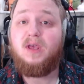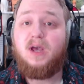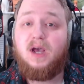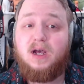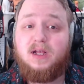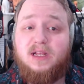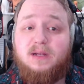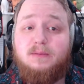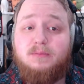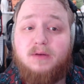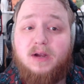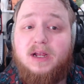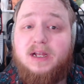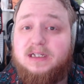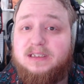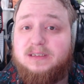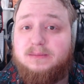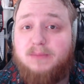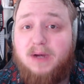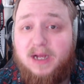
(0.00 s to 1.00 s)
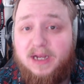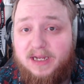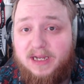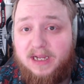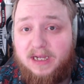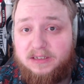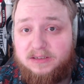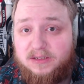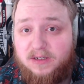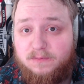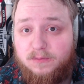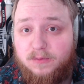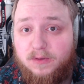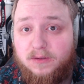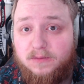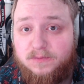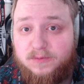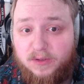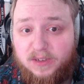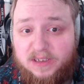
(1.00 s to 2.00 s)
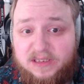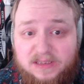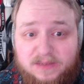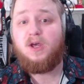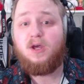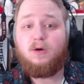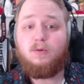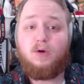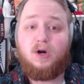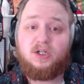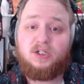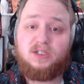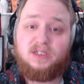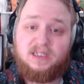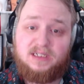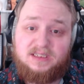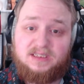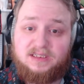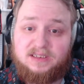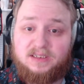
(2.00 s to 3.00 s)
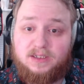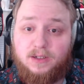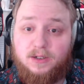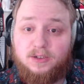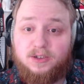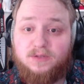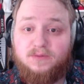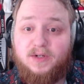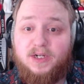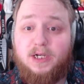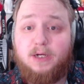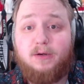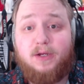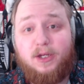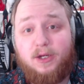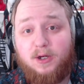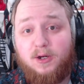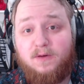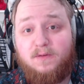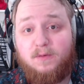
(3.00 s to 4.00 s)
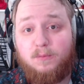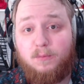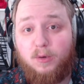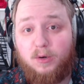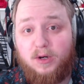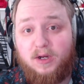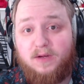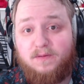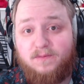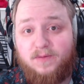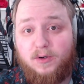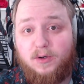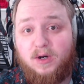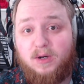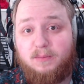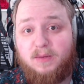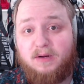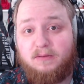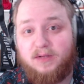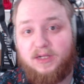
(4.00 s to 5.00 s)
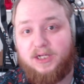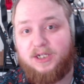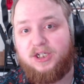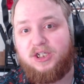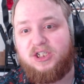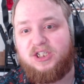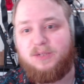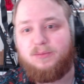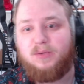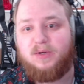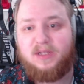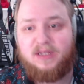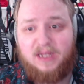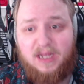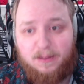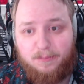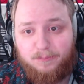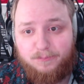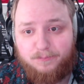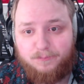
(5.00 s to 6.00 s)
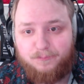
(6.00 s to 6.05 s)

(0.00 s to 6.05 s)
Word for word: Alibre is my C A D software of choice. Watch this disclosure video here for more info on my relationship with them,